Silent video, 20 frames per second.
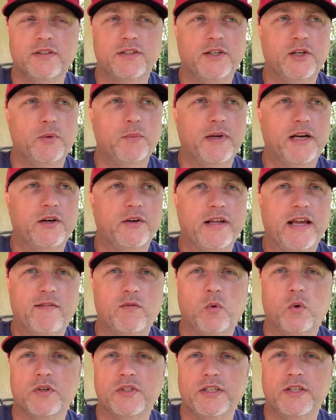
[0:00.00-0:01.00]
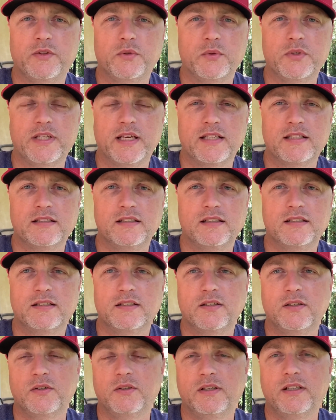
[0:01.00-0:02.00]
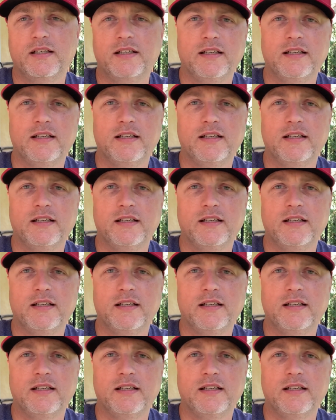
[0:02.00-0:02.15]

you know, but I already have a warranty through Tesla. So